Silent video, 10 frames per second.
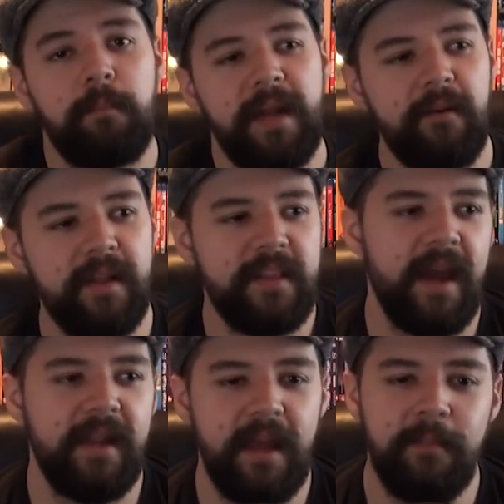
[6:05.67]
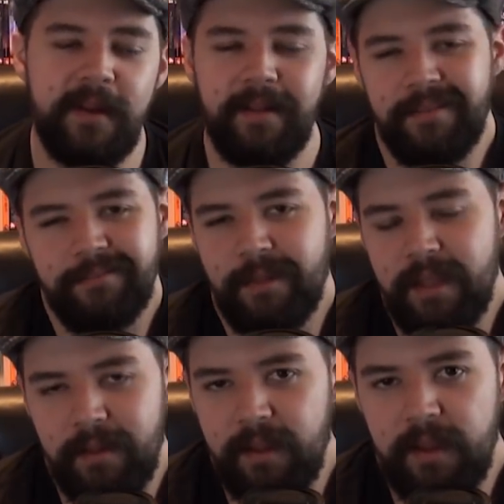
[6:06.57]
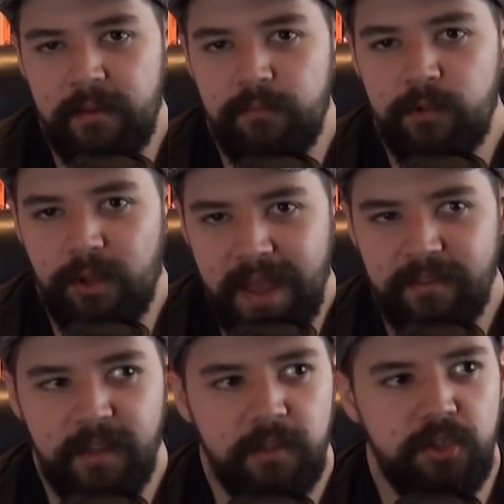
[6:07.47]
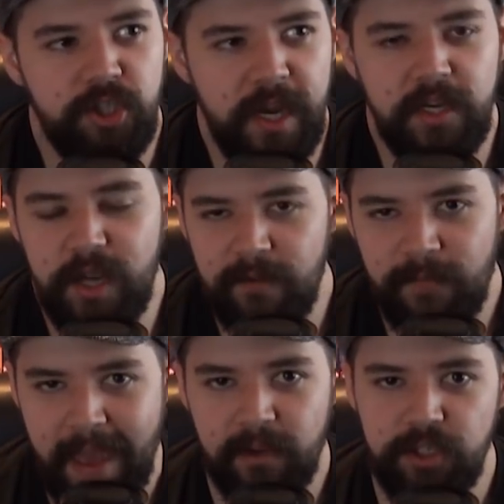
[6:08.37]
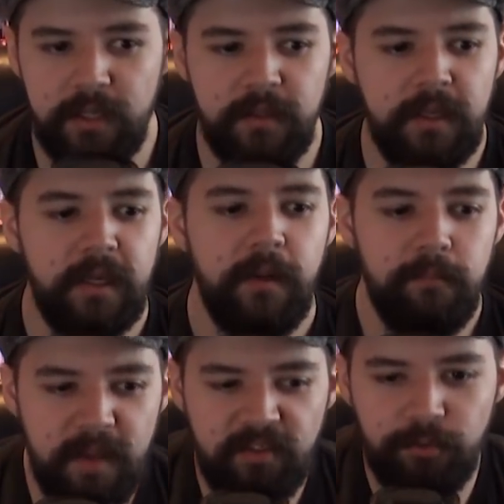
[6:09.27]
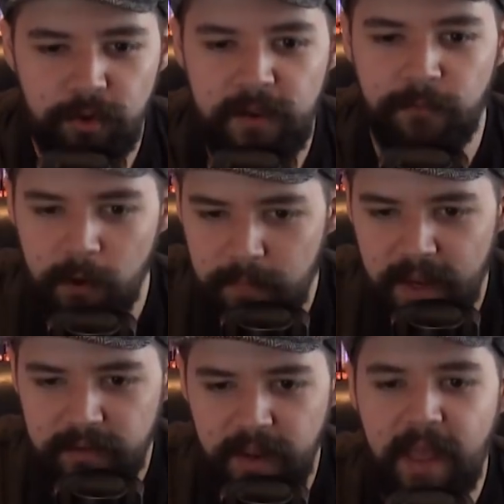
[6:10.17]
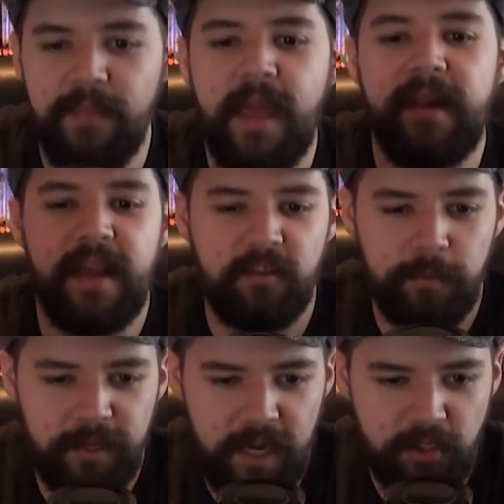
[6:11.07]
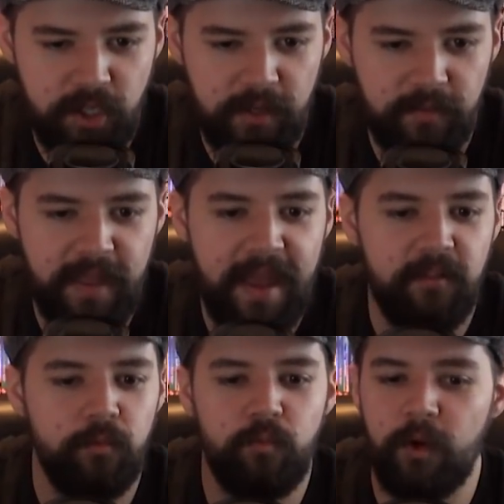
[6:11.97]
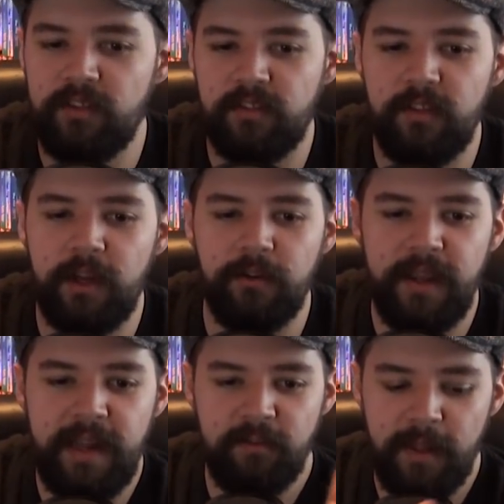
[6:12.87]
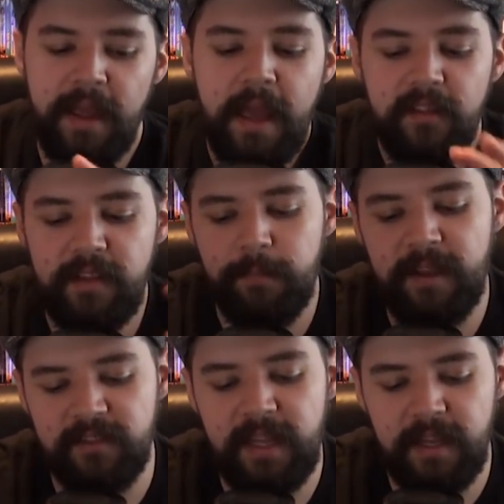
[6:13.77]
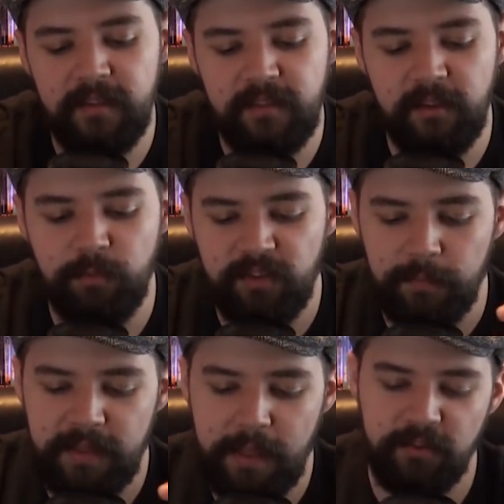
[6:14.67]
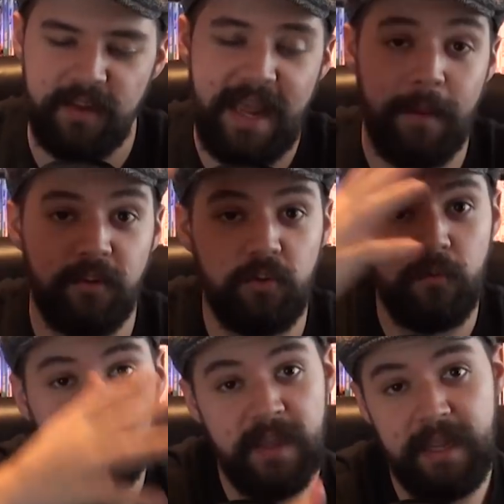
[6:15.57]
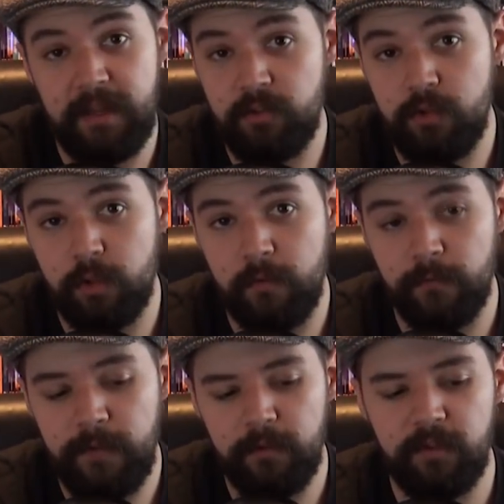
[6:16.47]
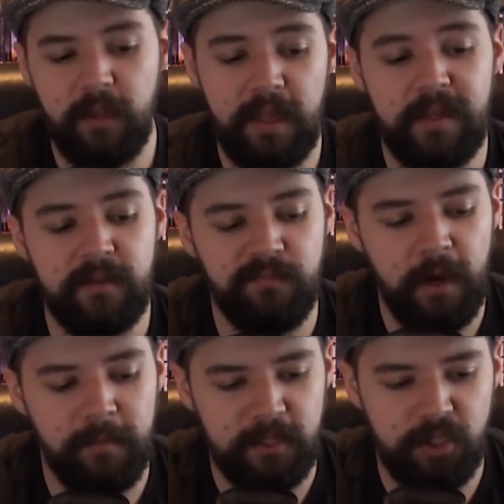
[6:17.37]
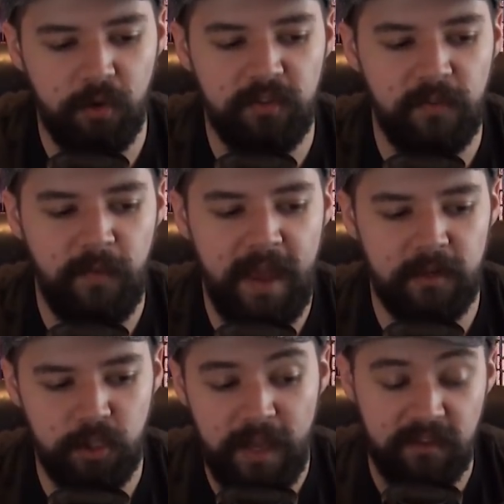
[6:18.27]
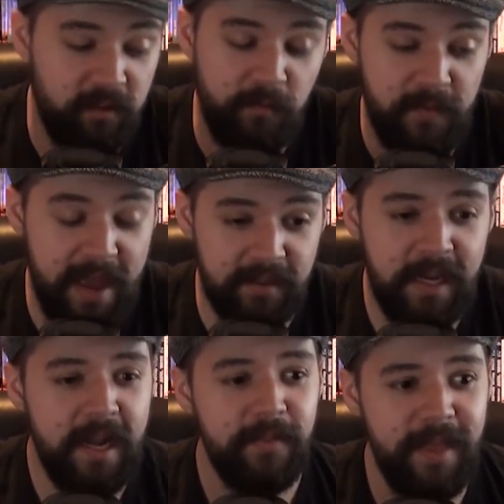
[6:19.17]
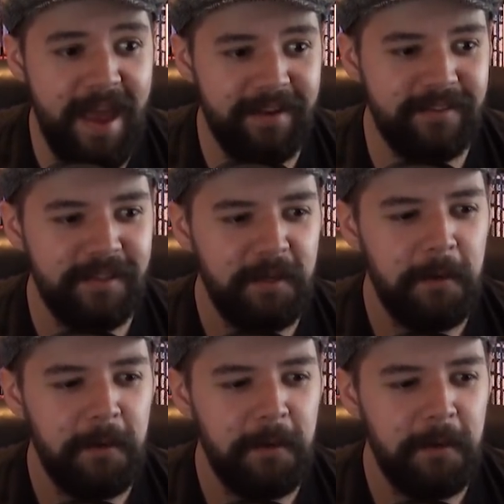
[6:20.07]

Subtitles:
But I like the idea. I mean, in classic JJ fashion, mystery for a bit and then explanation that was literally an explanation. See, the biggest thing is this was something that was adapted to fit into Cloverfield, so it very much showcases the fact that